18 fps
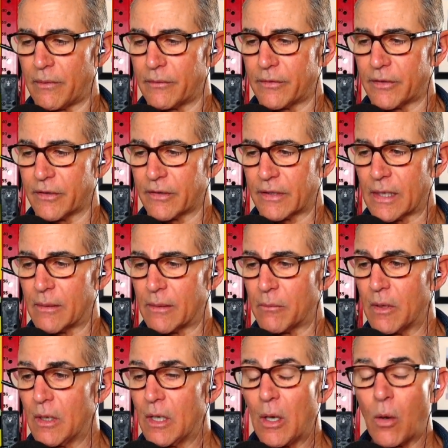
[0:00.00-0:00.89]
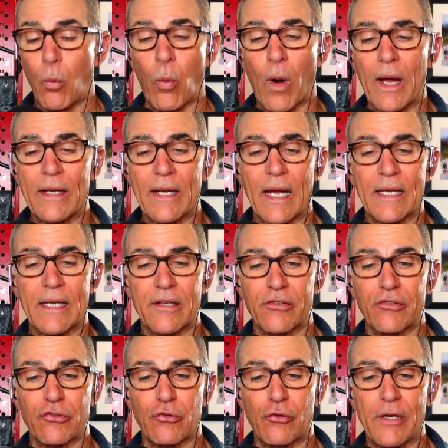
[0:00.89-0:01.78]
to say, why not
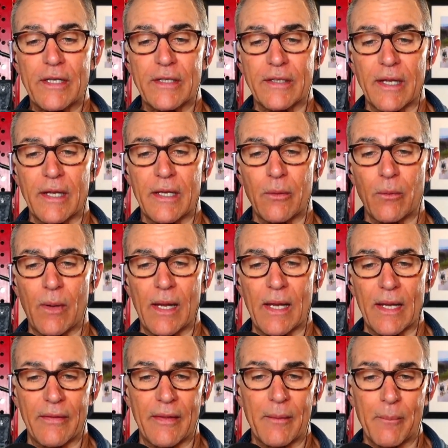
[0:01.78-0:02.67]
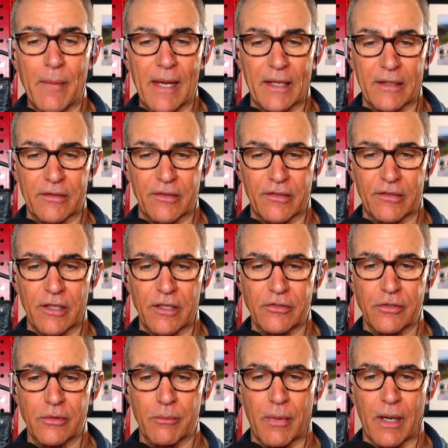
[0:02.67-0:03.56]
get screened anyway and then make a
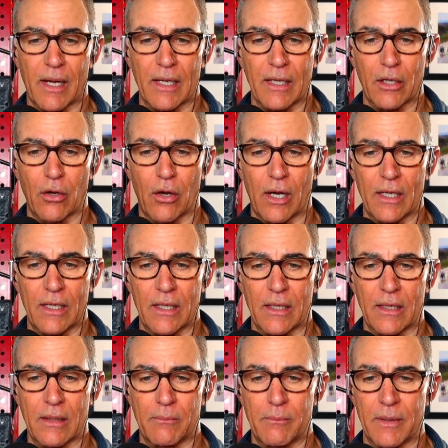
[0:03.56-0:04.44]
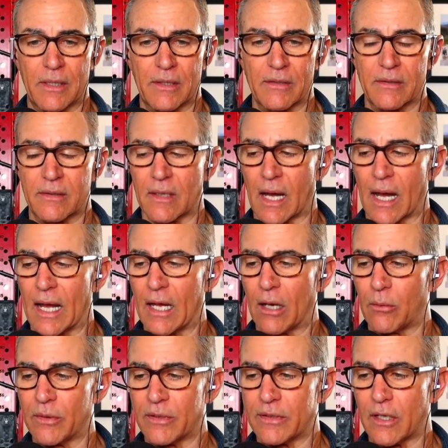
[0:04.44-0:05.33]
decision by going, because I
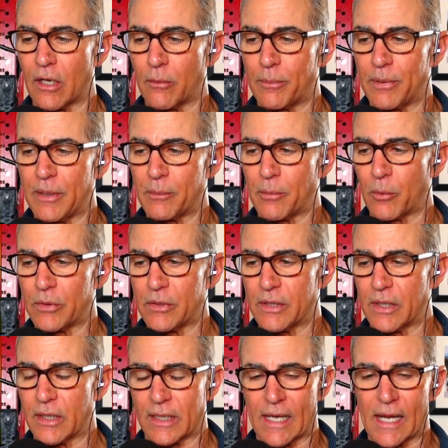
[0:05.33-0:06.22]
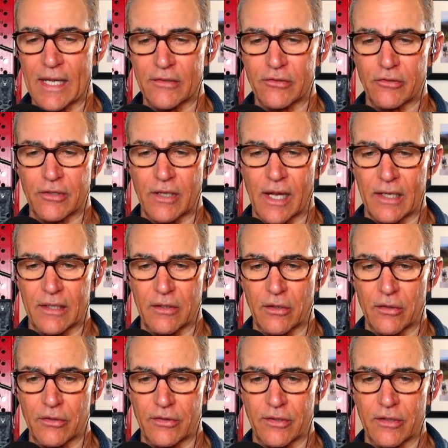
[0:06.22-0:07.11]
always tell people when you get a cancer
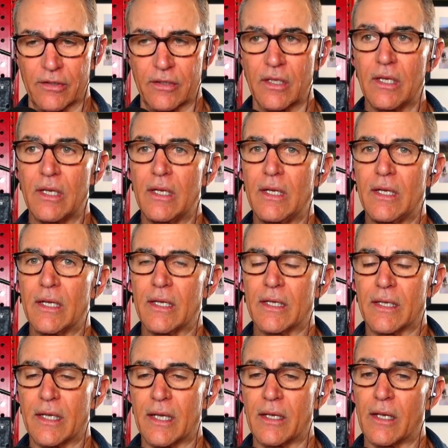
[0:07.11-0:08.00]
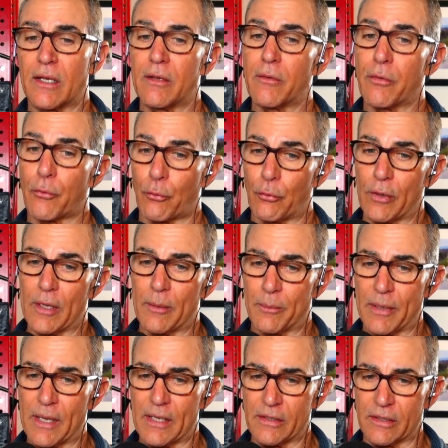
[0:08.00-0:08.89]
diagnosis, get three
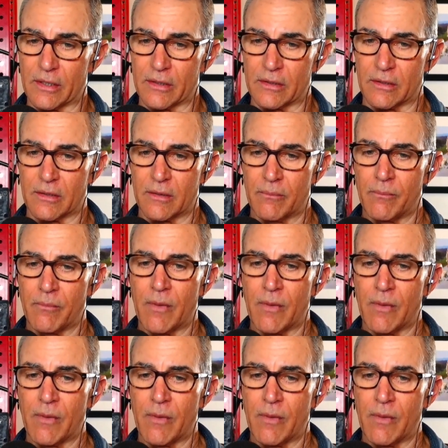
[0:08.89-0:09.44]
opinions,